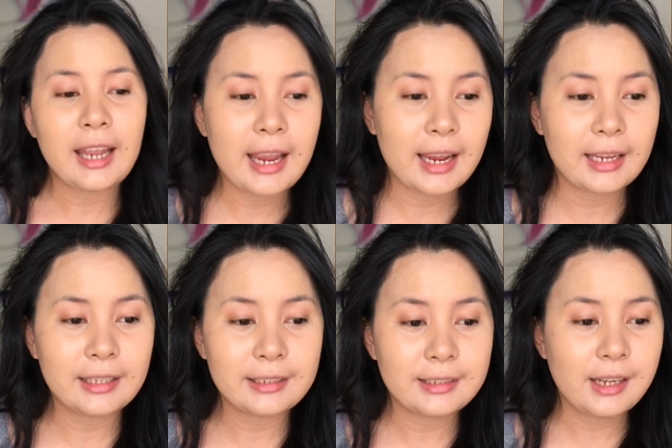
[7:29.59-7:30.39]

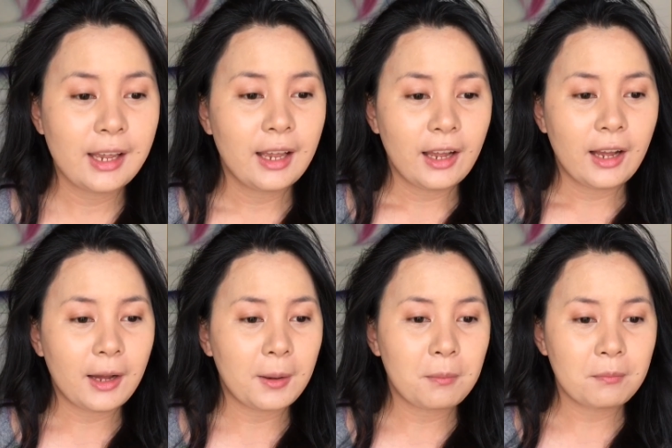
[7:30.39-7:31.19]
And
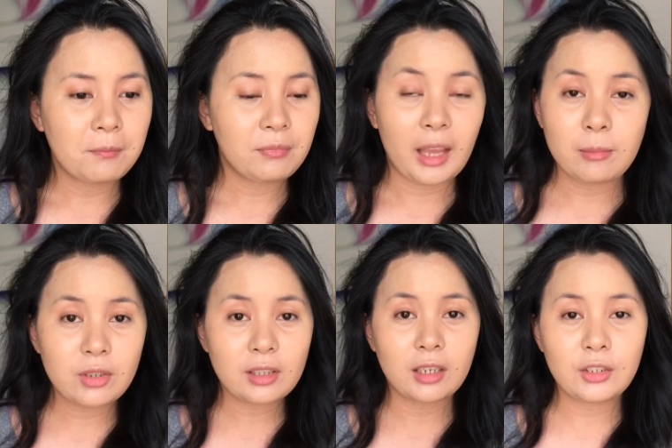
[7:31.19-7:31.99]
I'm
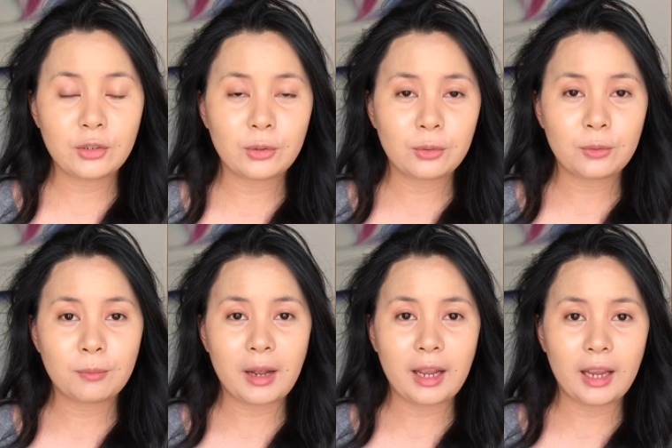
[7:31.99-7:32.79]
just gonna do
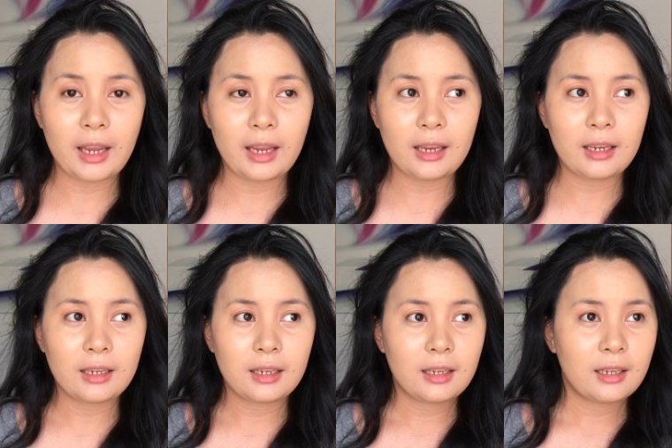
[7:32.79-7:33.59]
my
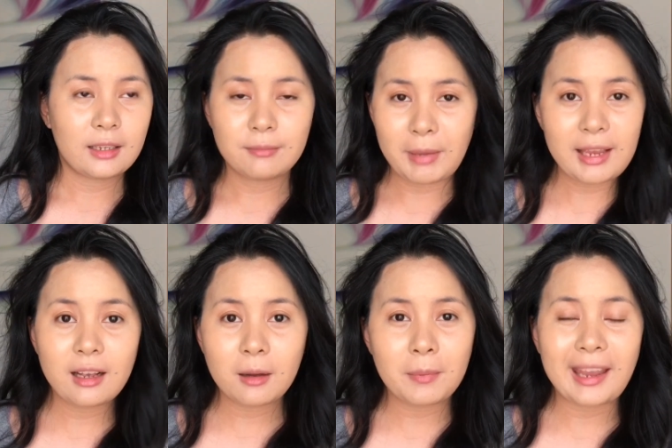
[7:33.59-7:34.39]

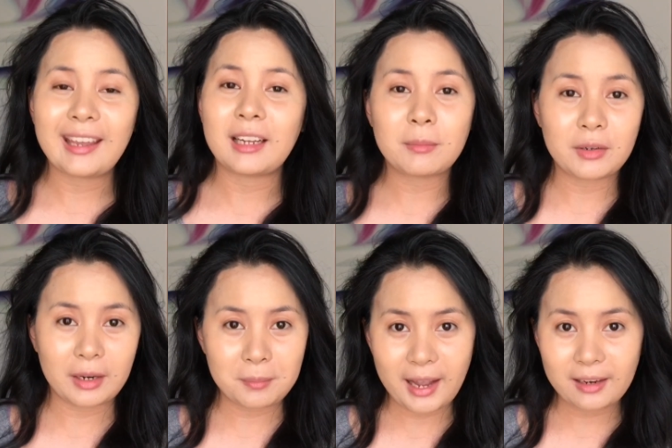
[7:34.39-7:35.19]
makeup and I'll be
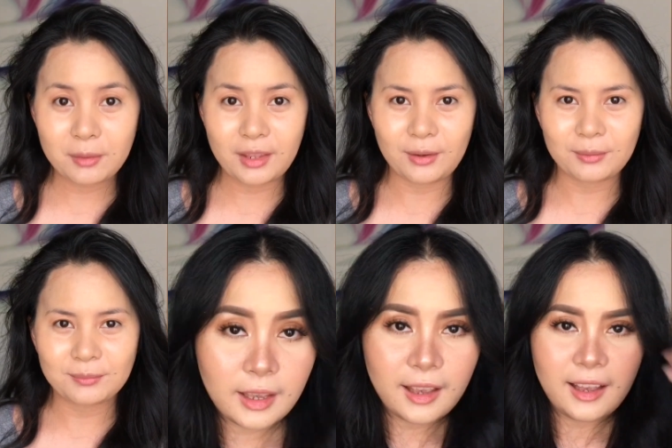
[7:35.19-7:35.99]
right back with you.
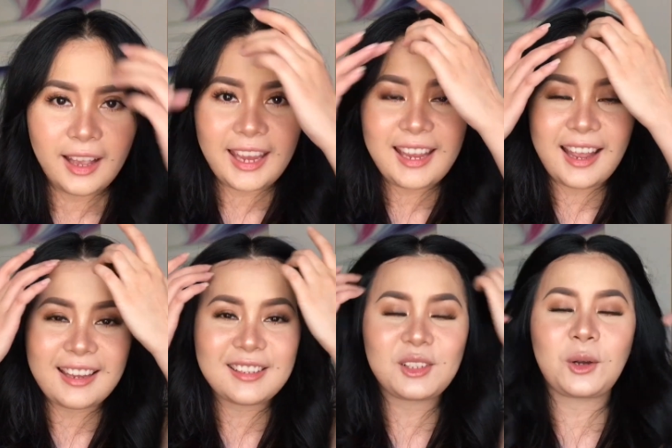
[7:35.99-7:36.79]
Hey
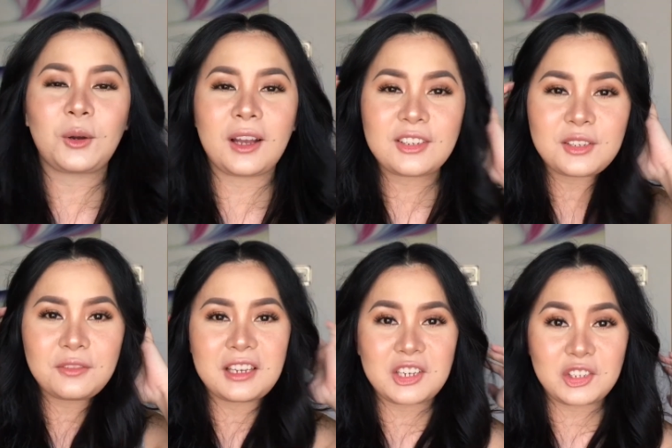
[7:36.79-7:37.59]
guys, so I just
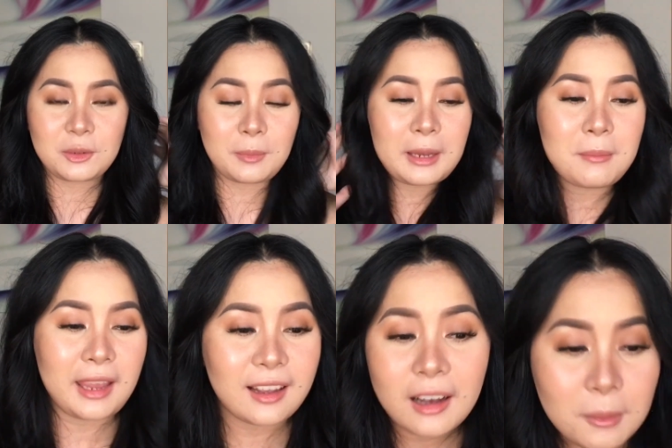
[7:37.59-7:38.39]
finished my
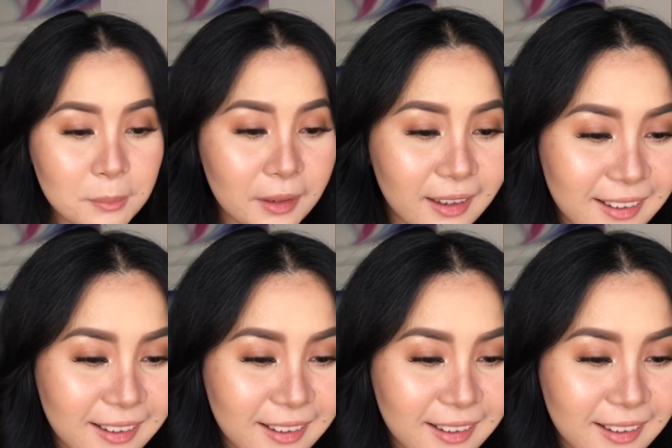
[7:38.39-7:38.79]
makeup.